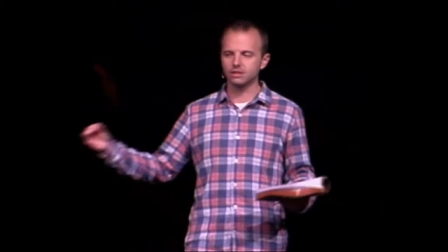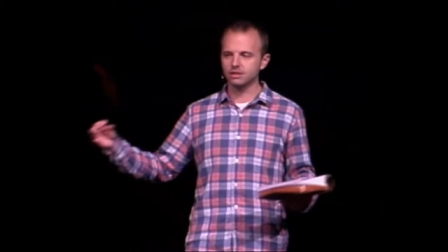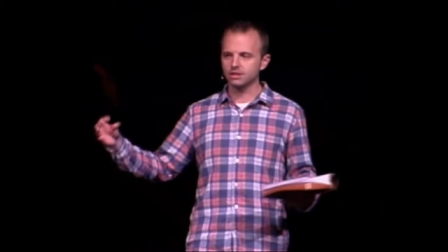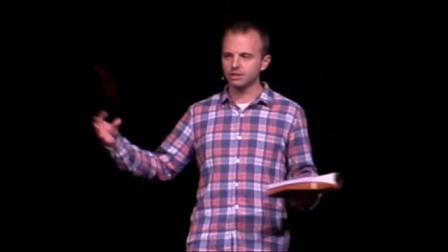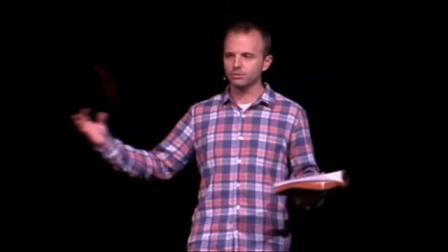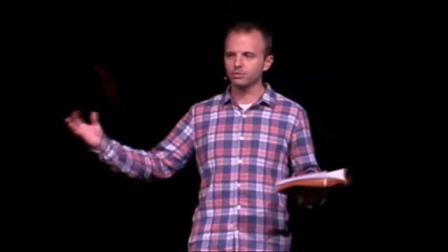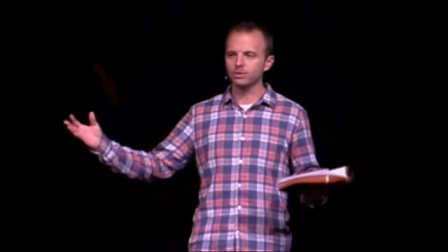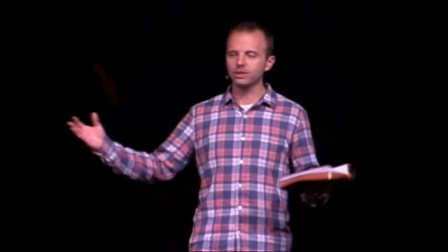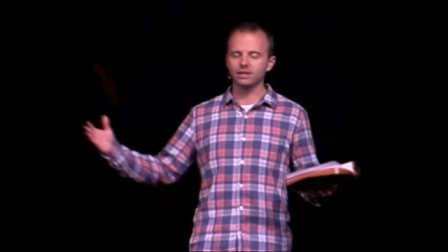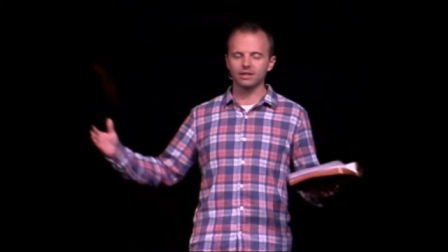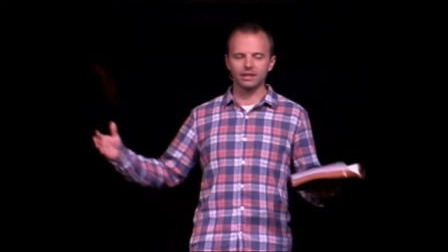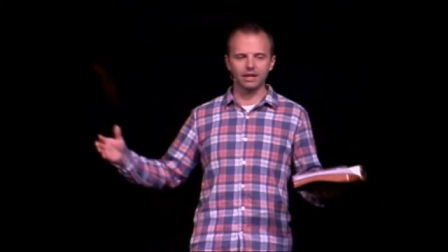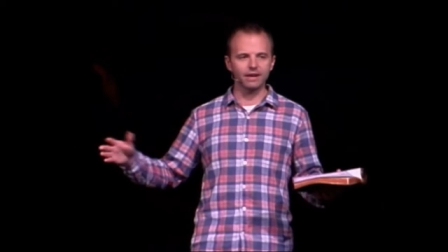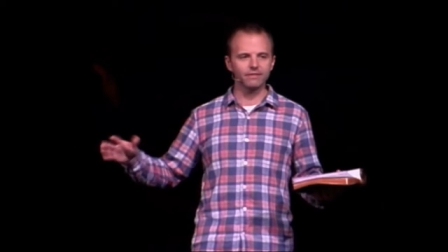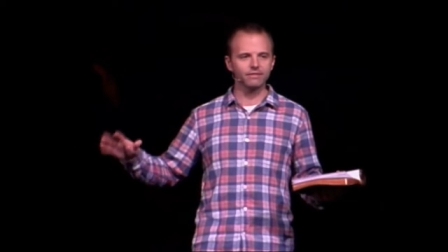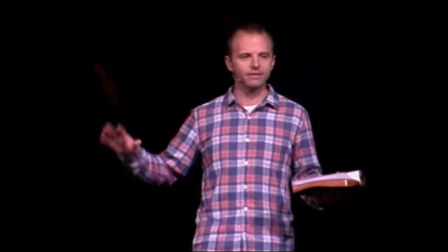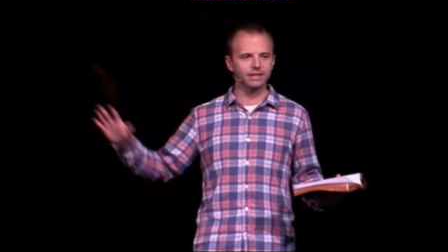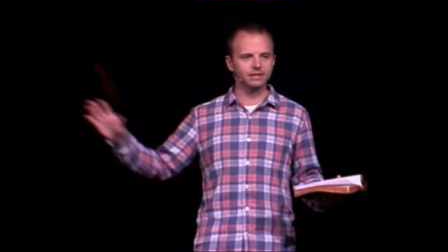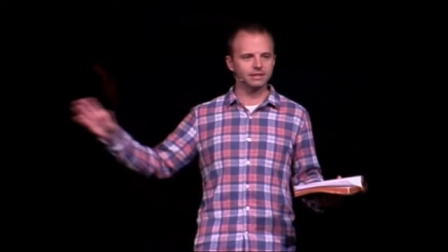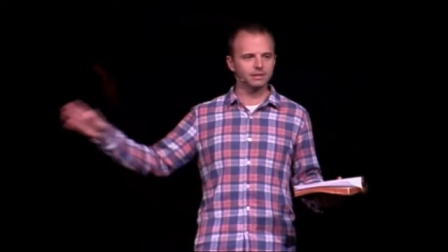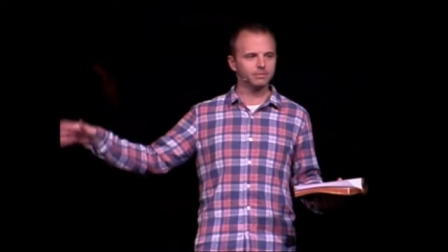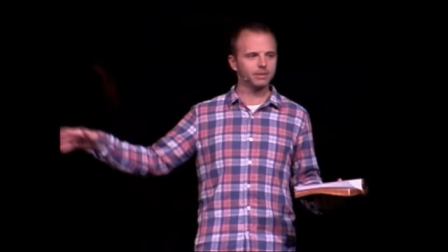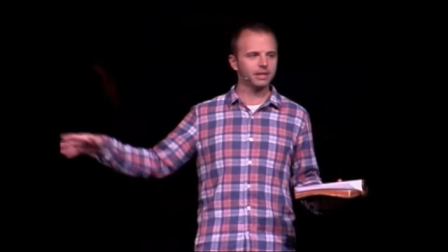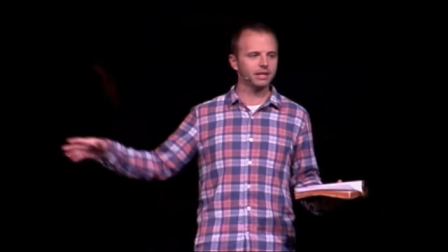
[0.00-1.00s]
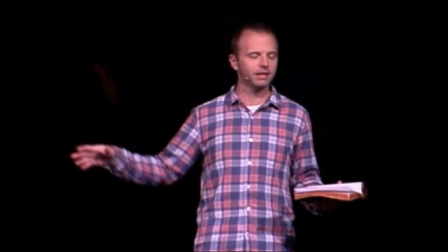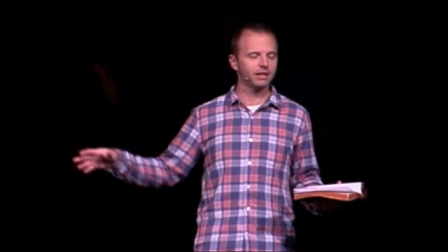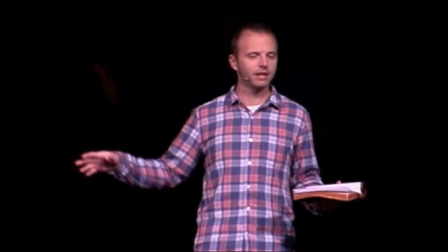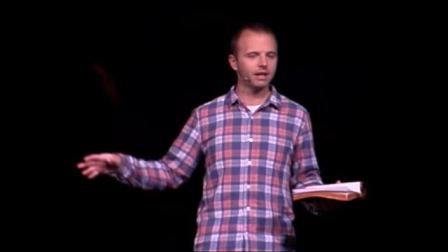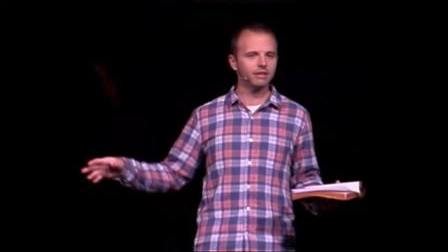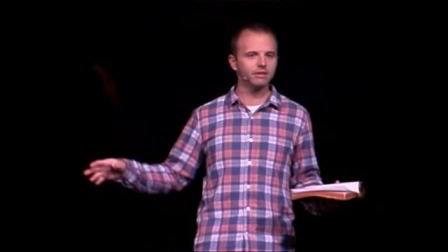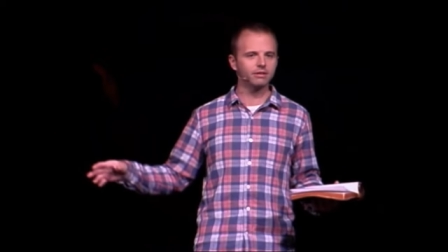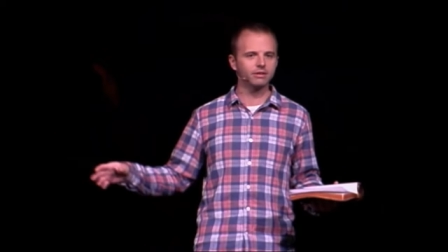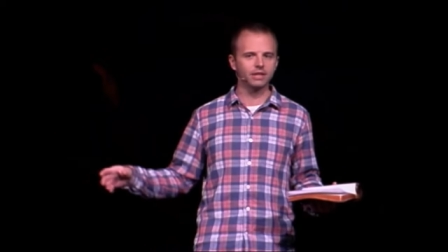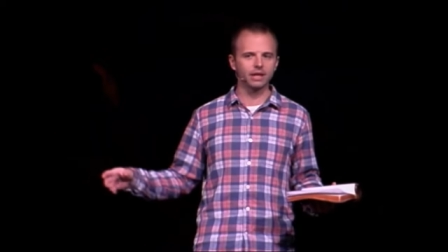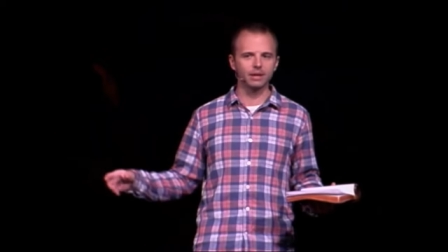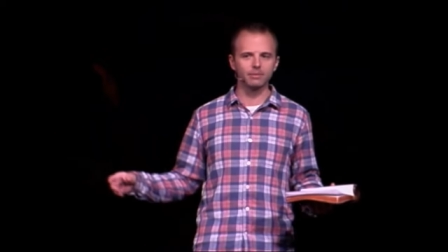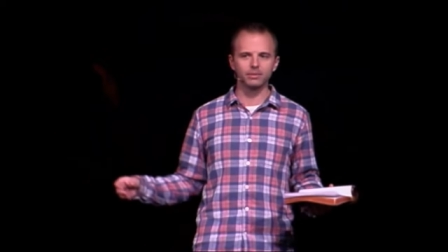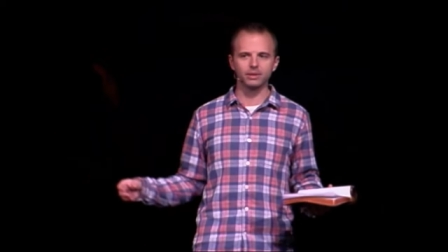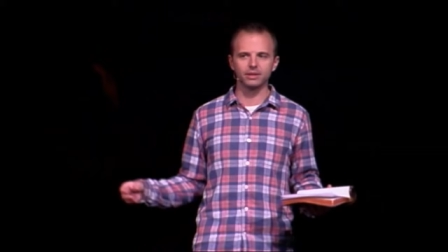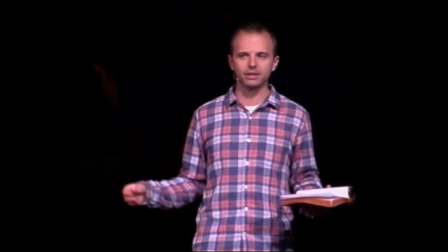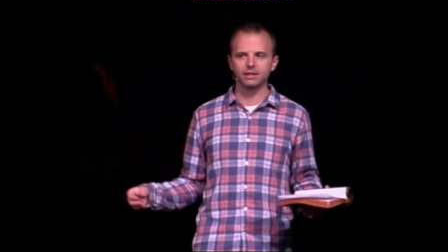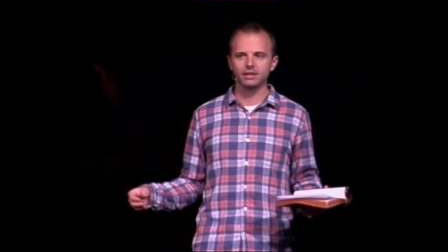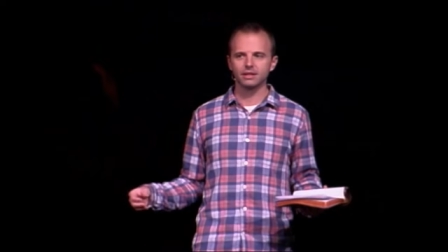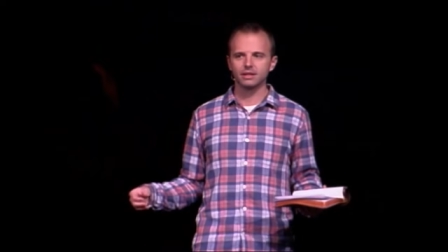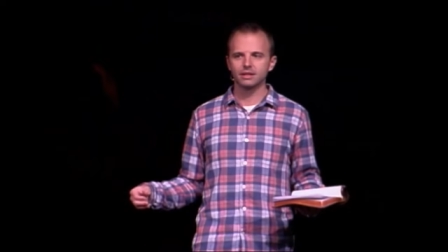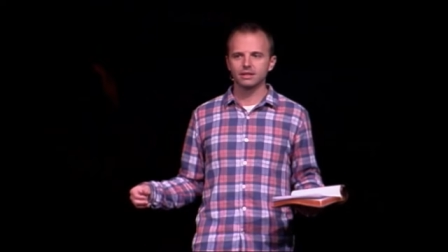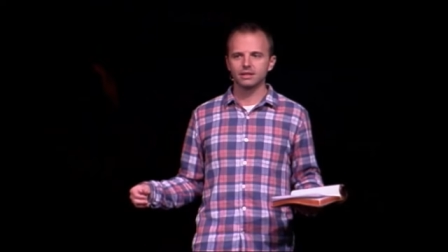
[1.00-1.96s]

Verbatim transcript: you know, we could have that debate another day, but